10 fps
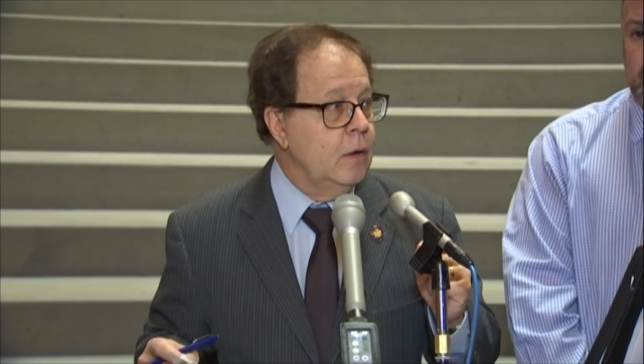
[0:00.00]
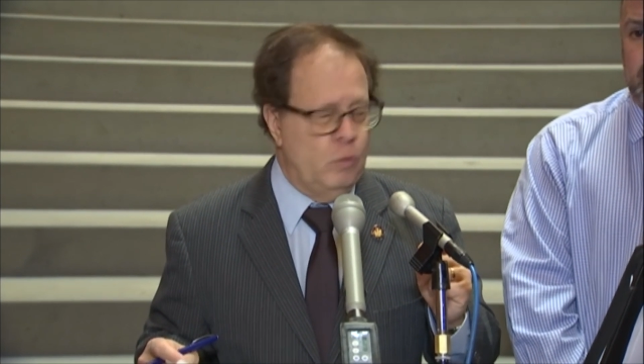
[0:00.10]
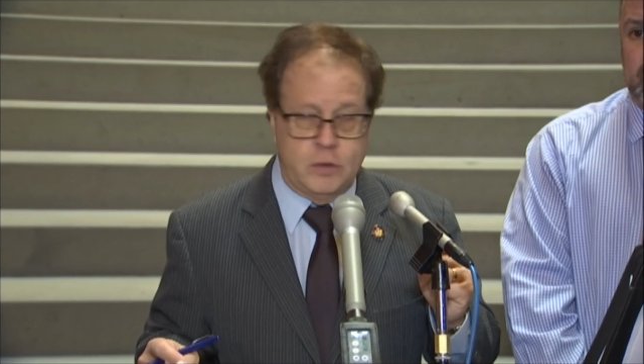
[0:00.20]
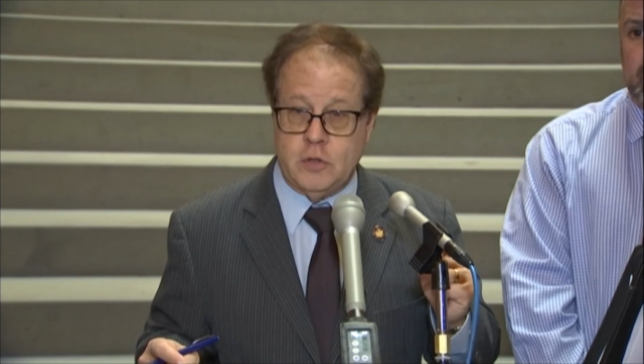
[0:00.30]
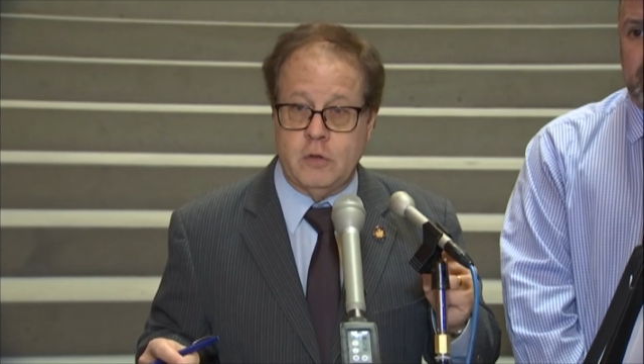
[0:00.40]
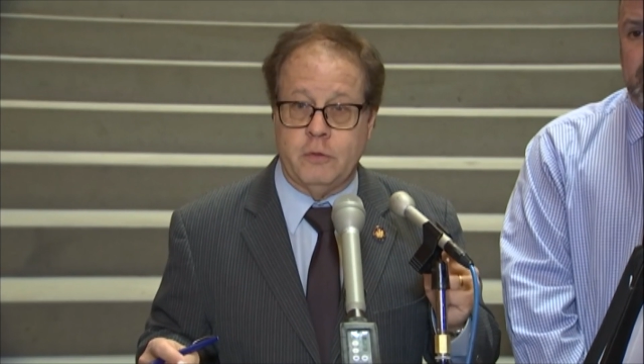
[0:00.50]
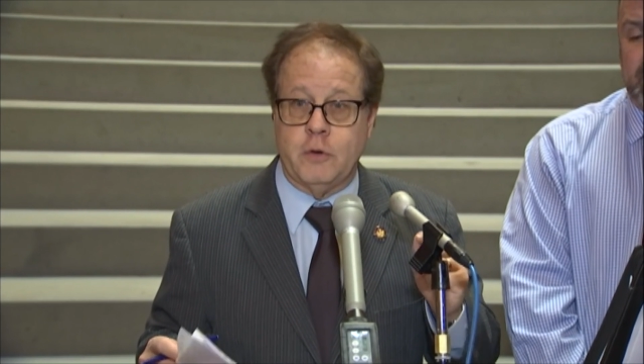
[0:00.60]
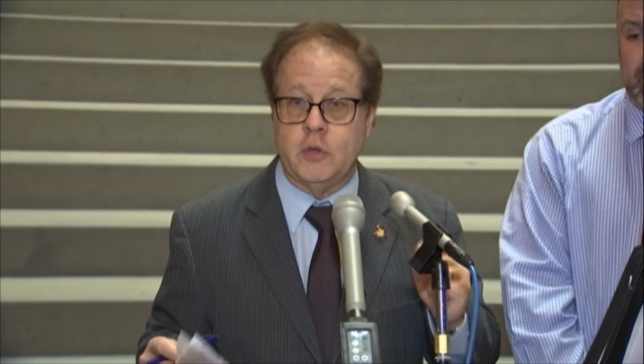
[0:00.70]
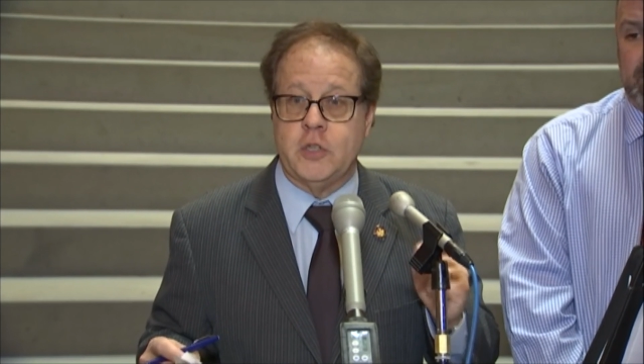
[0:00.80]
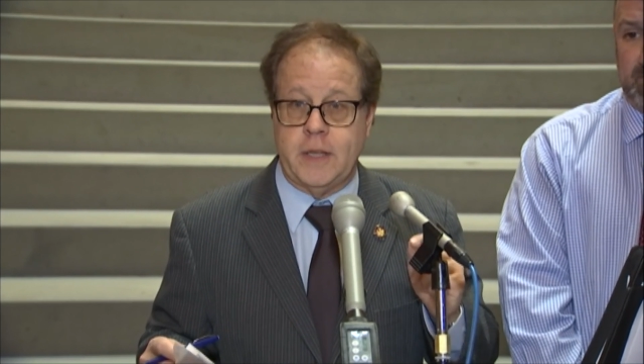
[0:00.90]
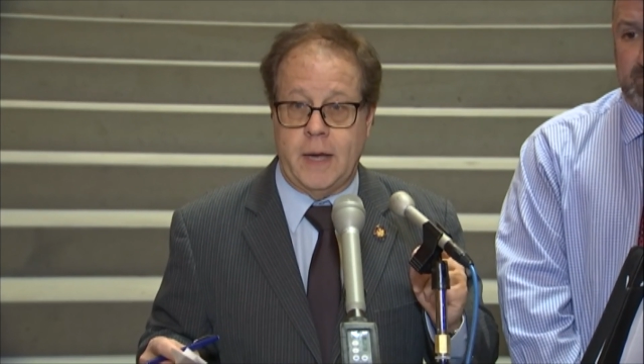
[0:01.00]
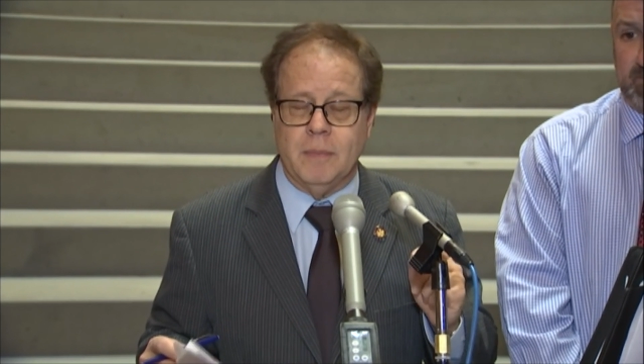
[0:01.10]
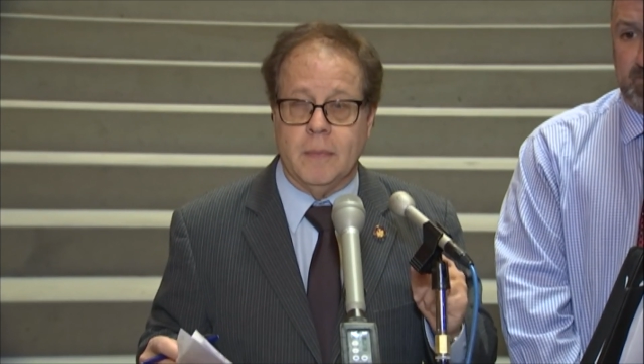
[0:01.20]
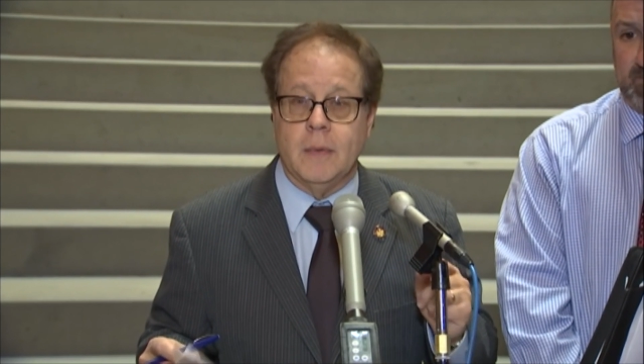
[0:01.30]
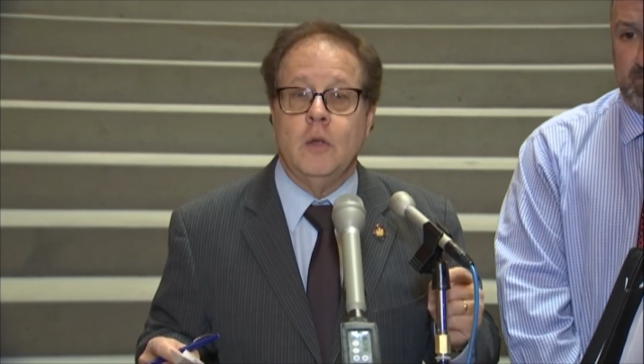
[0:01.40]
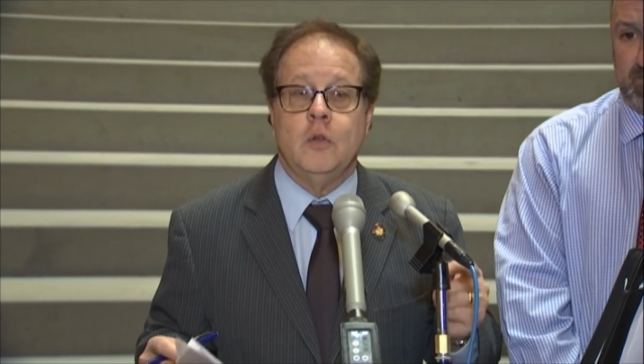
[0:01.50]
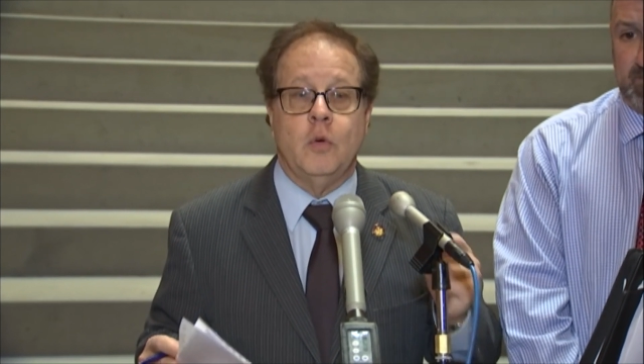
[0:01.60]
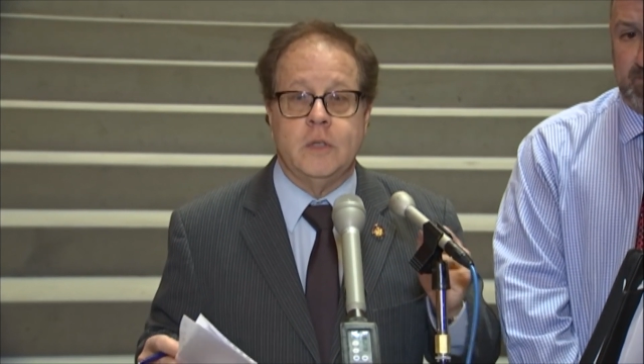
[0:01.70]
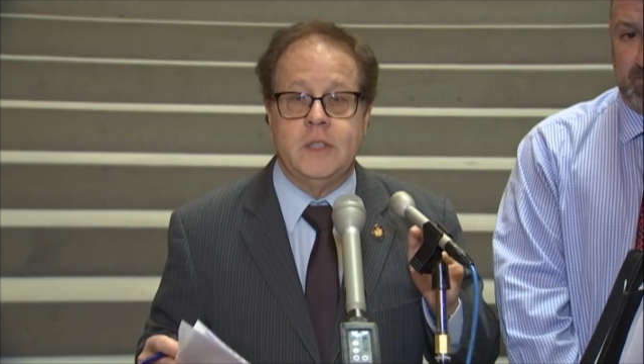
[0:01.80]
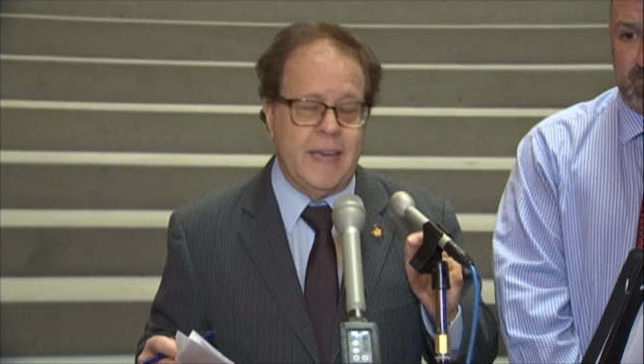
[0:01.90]
which is the first step
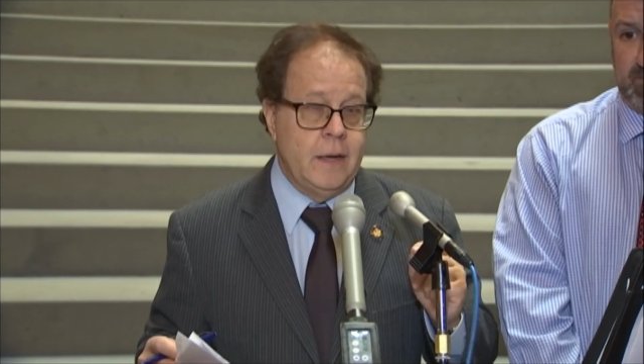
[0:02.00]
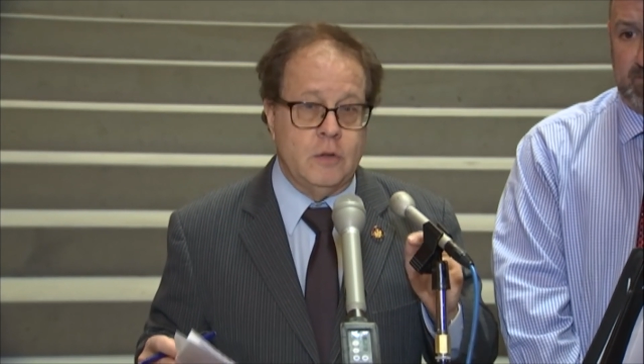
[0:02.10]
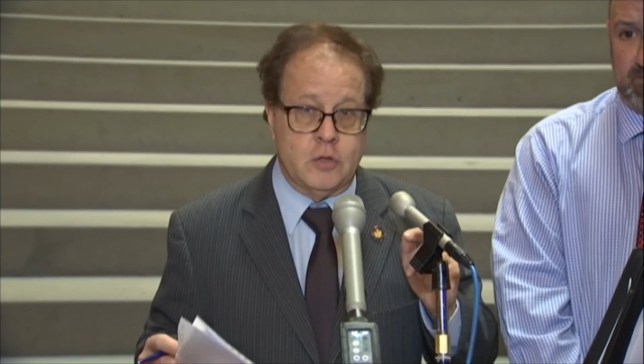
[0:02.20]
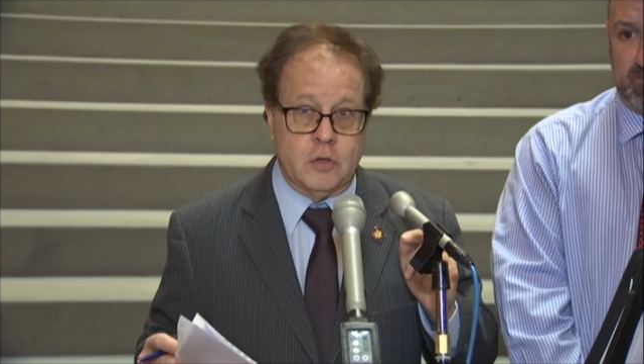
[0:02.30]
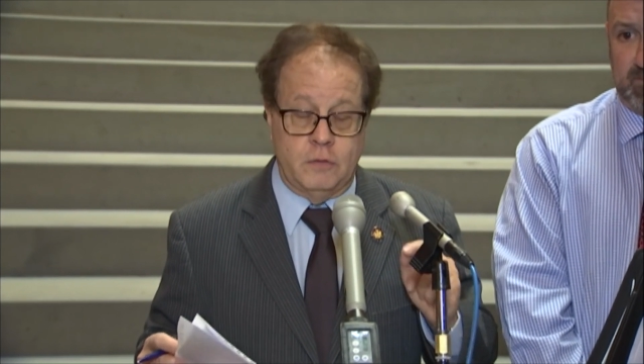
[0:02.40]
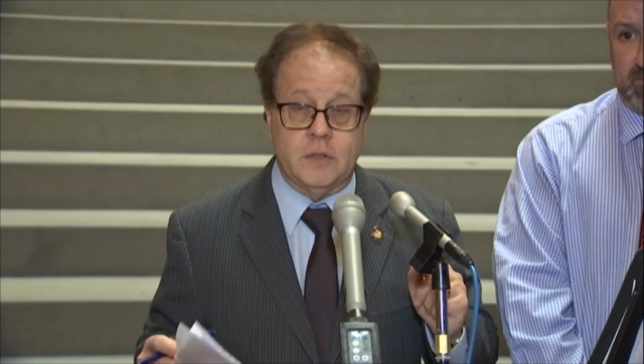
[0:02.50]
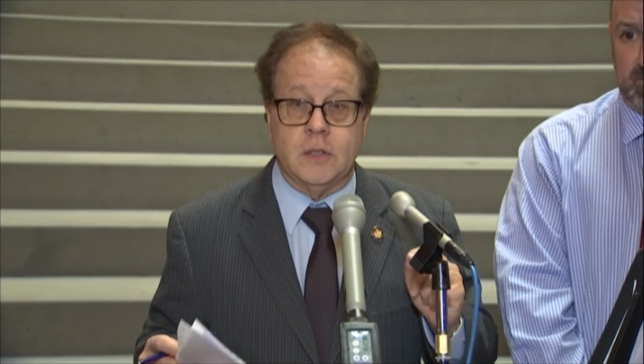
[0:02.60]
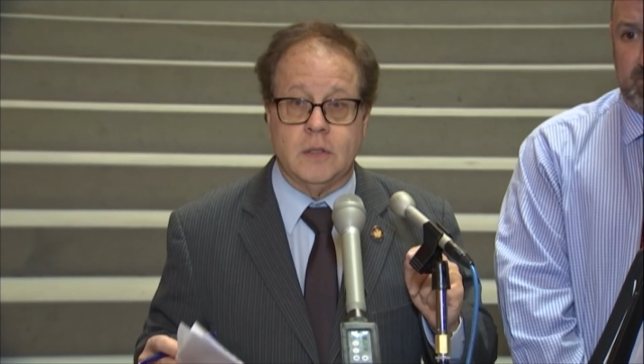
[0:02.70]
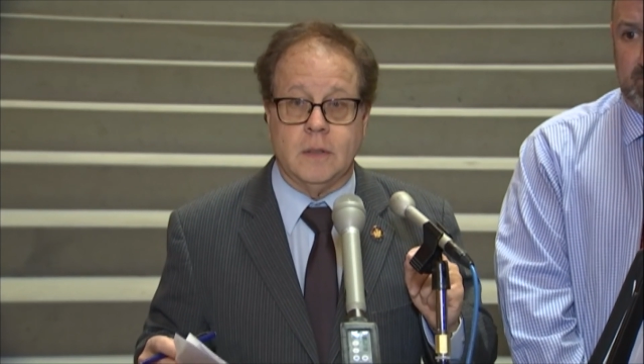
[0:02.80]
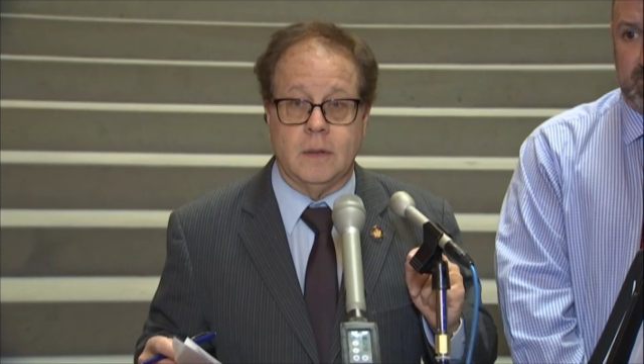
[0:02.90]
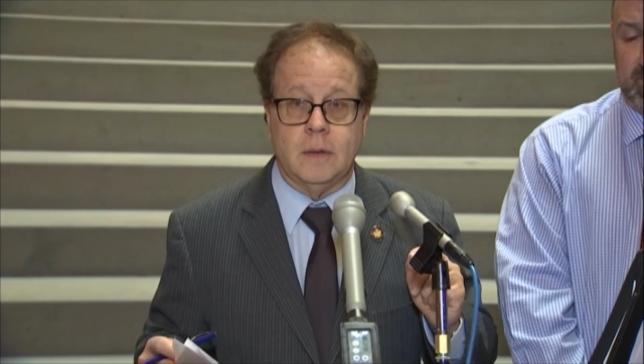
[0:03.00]
towards getting the services.